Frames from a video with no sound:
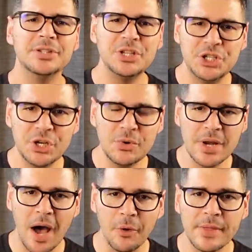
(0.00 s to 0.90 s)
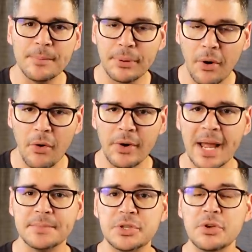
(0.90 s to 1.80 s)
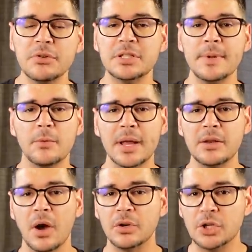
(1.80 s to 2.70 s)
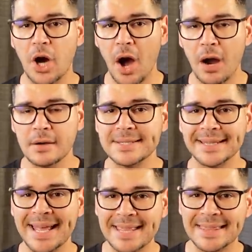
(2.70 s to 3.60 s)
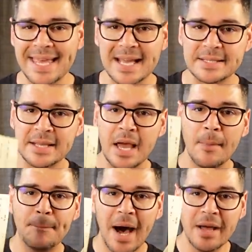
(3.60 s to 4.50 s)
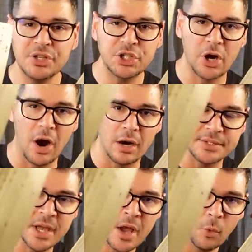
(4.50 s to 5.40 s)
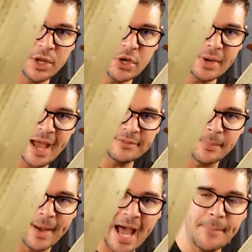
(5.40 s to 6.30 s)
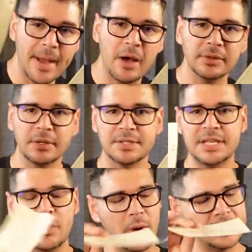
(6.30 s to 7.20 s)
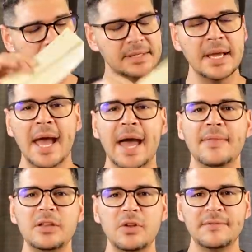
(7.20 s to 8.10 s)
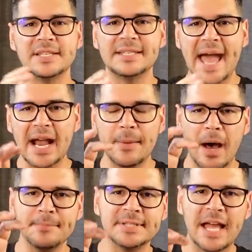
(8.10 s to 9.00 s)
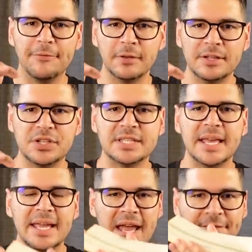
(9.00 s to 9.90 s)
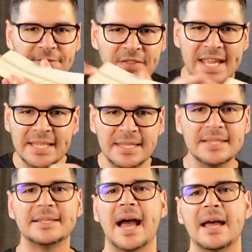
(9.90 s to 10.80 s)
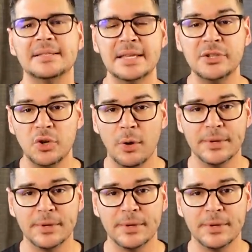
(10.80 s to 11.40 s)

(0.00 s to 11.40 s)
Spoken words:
Did you know that programs used to be written on cards like this? Punch cards, where you would have to pop out little sequences and then you'd have to stack them up several inches thick and feed these guys into a